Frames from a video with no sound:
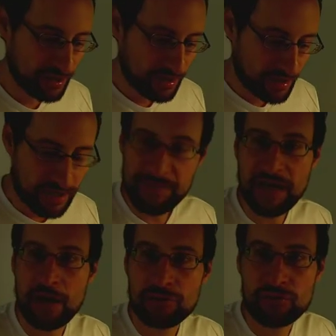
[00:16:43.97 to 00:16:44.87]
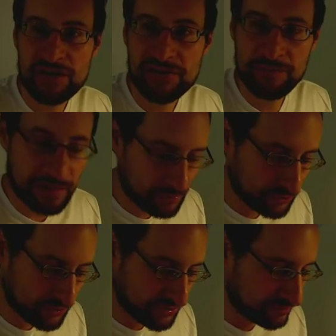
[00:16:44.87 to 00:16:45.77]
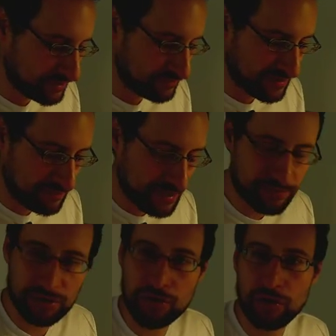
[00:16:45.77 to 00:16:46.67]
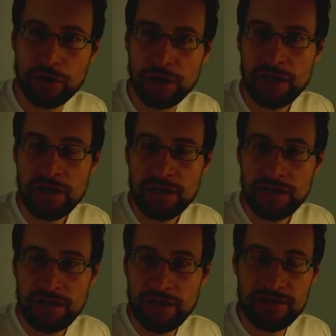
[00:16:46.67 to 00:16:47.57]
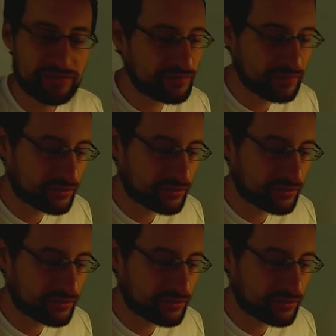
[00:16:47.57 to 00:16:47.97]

How do other people do this when people call and